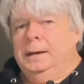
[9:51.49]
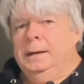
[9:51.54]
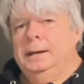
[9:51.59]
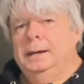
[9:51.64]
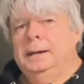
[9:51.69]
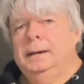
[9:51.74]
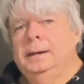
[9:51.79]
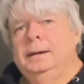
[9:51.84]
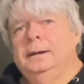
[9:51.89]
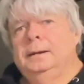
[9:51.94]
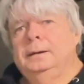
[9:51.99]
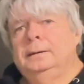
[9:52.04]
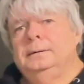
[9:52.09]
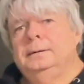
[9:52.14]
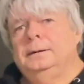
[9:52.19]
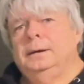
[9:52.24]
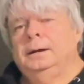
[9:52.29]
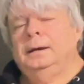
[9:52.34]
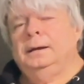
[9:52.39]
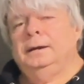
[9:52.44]
And
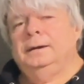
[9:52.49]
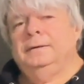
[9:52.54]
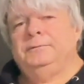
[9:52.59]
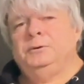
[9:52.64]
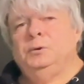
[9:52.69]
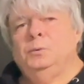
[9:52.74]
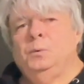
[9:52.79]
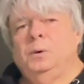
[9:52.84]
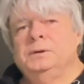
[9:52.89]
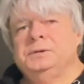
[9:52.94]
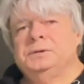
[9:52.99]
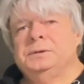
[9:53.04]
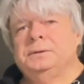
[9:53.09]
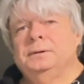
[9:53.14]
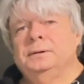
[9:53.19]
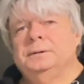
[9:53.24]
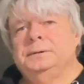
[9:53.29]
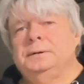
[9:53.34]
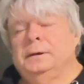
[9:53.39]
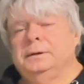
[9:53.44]
if you watch
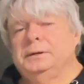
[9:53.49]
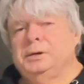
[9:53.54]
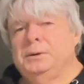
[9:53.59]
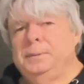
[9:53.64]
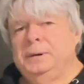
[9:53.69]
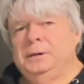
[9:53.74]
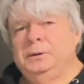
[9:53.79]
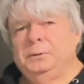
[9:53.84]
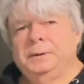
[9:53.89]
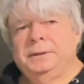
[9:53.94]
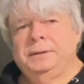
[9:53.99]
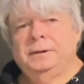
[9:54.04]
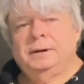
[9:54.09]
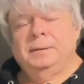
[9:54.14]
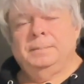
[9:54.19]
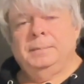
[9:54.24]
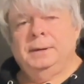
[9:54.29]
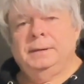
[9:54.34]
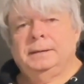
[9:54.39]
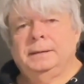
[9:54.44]
the documentary that
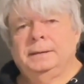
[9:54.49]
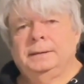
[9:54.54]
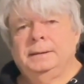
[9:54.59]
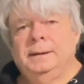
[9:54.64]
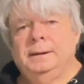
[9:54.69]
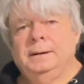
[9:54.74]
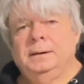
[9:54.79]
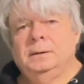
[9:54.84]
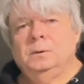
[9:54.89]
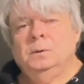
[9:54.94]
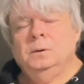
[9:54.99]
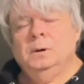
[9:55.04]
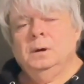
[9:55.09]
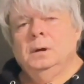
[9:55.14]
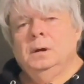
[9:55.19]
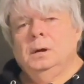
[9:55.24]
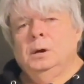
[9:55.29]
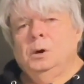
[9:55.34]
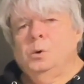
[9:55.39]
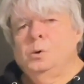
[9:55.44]
I'm making now,
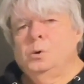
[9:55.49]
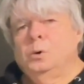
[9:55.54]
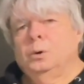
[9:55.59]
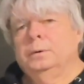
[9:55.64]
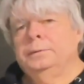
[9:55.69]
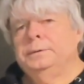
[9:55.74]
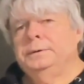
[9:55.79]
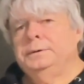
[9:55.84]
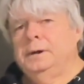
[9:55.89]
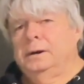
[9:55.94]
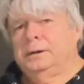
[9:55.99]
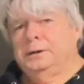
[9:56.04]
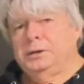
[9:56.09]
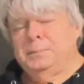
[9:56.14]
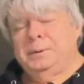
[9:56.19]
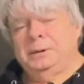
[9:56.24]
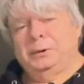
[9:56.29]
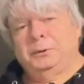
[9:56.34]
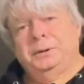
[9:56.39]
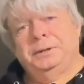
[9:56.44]
or the
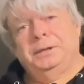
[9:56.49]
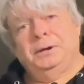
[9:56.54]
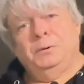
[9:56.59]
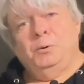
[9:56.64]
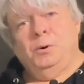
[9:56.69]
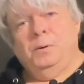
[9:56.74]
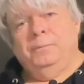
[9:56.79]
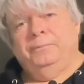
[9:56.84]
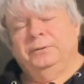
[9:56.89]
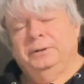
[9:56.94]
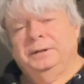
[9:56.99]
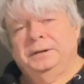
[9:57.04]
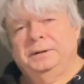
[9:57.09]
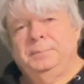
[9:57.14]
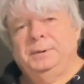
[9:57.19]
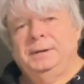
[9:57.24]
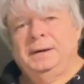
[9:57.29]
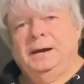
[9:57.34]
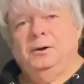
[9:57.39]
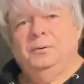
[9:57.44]
documentary that will hopefully
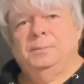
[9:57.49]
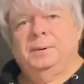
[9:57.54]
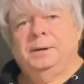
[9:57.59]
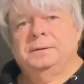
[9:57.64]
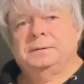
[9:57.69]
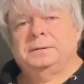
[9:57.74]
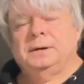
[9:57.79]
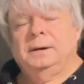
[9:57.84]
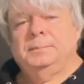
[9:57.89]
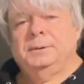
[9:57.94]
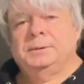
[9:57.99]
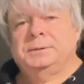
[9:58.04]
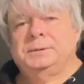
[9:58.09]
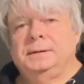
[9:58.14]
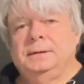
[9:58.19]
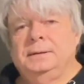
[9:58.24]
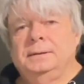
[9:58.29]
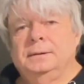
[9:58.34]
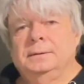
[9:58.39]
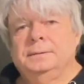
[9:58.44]
be out by the time you
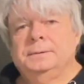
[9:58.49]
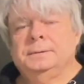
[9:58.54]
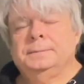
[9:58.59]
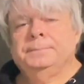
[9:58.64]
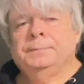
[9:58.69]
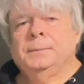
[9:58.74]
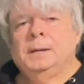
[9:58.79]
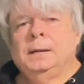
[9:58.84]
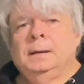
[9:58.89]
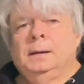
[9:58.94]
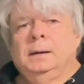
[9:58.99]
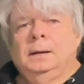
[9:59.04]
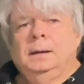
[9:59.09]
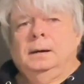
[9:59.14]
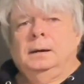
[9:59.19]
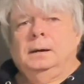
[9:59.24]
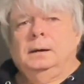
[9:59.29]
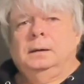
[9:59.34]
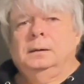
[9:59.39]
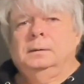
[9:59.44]
see this,
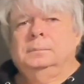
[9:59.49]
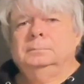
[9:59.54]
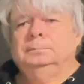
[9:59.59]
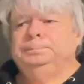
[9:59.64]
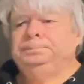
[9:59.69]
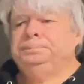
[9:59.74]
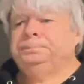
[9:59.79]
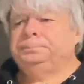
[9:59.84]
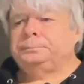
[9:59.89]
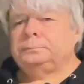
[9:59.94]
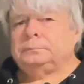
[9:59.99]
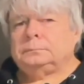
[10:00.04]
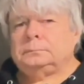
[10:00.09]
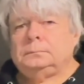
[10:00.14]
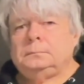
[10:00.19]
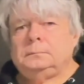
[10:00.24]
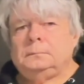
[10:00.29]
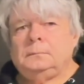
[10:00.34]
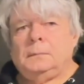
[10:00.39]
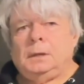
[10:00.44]

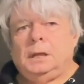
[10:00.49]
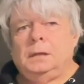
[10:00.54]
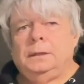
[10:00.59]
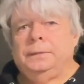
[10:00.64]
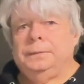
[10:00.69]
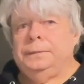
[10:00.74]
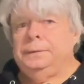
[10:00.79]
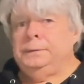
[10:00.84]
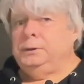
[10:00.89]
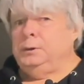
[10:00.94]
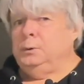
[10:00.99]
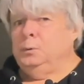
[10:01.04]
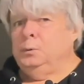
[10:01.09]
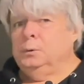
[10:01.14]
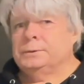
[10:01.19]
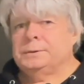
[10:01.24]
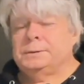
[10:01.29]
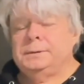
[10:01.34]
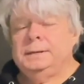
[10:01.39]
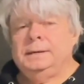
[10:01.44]
you
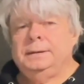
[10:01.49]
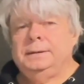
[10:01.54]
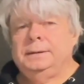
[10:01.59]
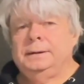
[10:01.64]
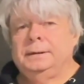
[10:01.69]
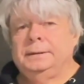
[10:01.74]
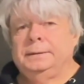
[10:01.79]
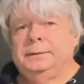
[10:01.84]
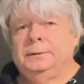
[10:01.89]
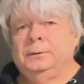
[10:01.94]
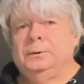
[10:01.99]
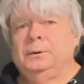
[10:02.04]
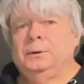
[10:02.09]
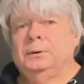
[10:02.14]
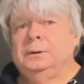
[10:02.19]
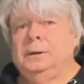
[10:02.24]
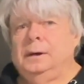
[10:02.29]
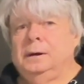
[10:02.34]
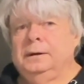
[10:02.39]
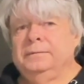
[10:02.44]
will see that there are a
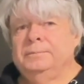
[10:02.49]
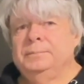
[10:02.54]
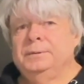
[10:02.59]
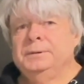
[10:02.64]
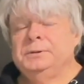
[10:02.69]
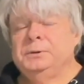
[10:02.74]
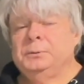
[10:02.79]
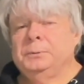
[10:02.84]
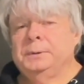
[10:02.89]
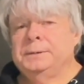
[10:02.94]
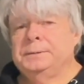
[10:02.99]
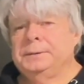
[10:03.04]
lot of mysteries